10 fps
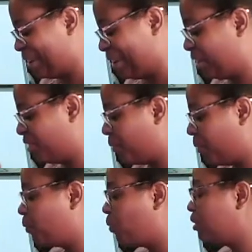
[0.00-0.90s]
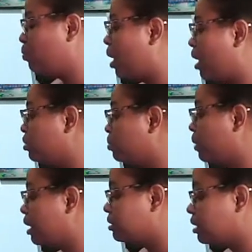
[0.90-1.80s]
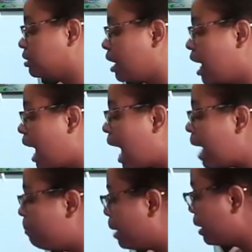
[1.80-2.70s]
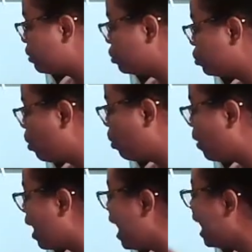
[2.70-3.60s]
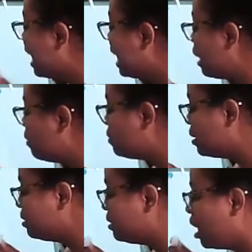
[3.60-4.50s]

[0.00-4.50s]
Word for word: there you go. To, which washes away our sin and makes us whole and gives us.